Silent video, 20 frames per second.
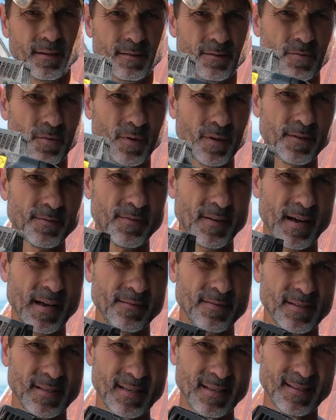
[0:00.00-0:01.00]

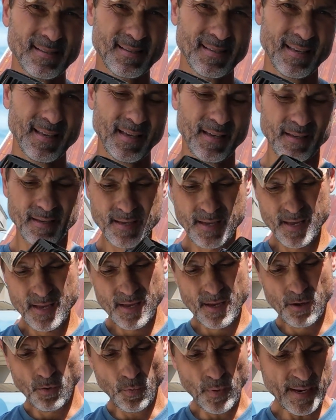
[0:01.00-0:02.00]
25cc
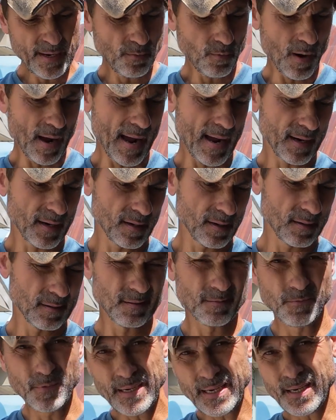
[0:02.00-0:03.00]
weed
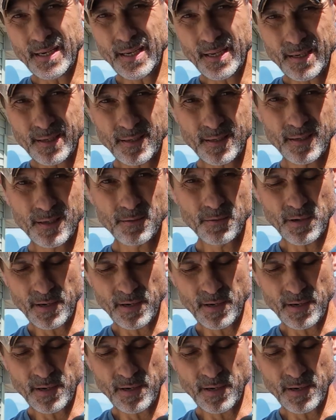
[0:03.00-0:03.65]
whacker, weed eater,